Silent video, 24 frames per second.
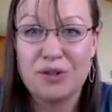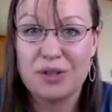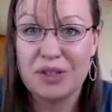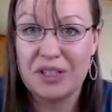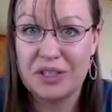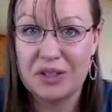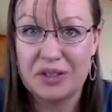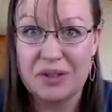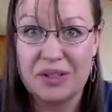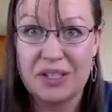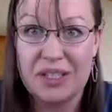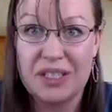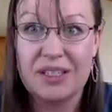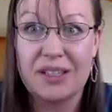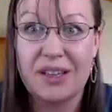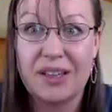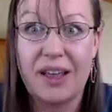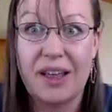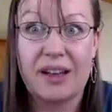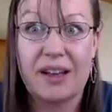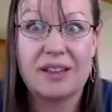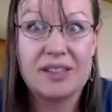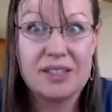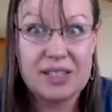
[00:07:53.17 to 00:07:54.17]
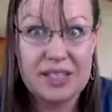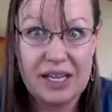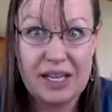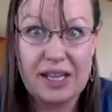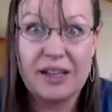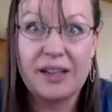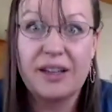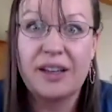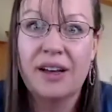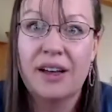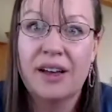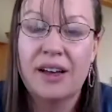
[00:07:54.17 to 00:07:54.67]
and you truly do need to like
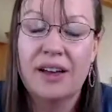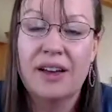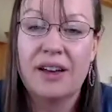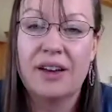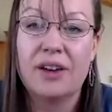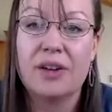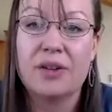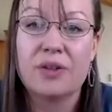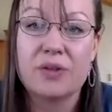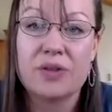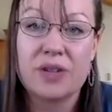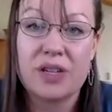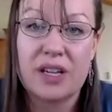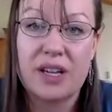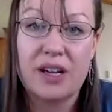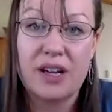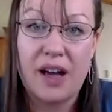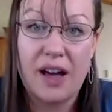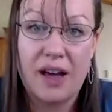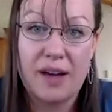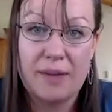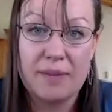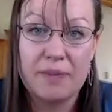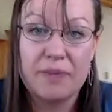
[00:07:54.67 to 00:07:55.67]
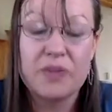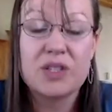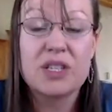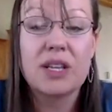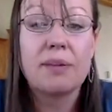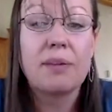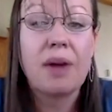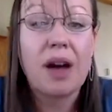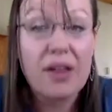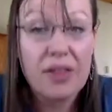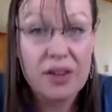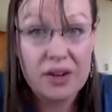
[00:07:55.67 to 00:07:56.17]
seek, you know,
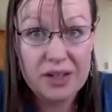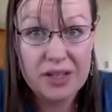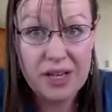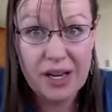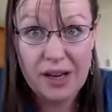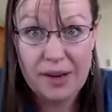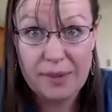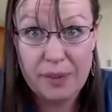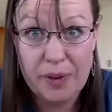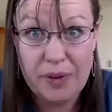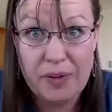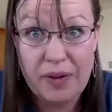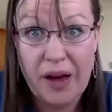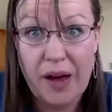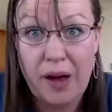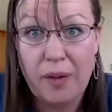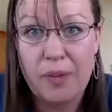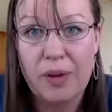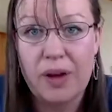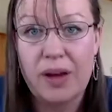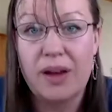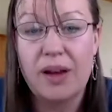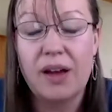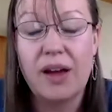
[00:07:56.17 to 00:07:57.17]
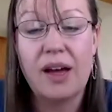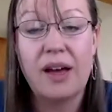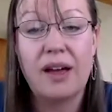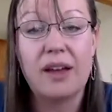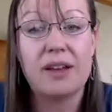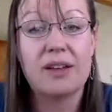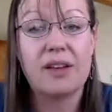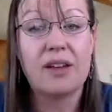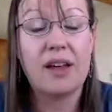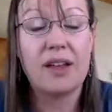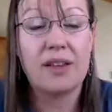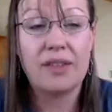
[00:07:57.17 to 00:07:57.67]
some other type of help.
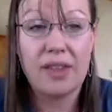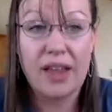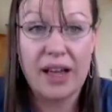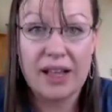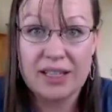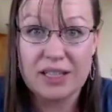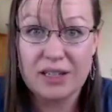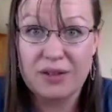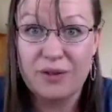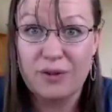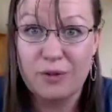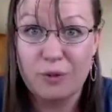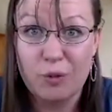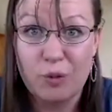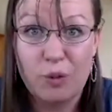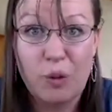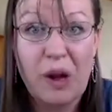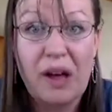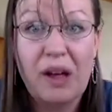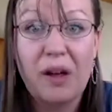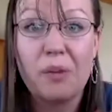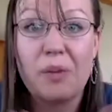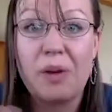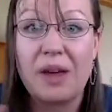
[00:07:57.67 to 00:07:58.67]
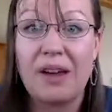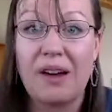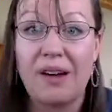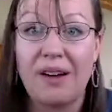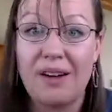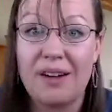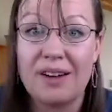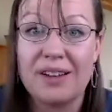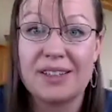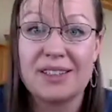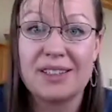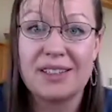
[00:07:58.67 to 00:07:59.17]
And that's well
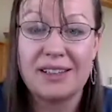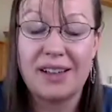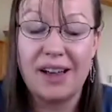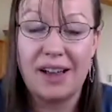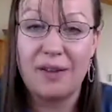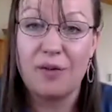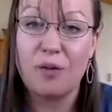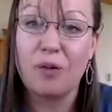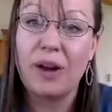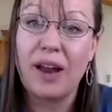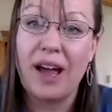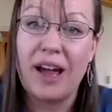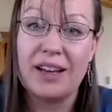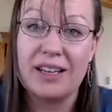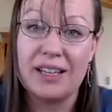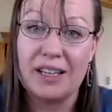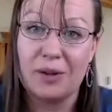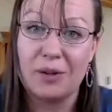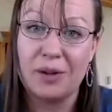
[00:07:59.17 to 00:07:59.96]
beyond kind of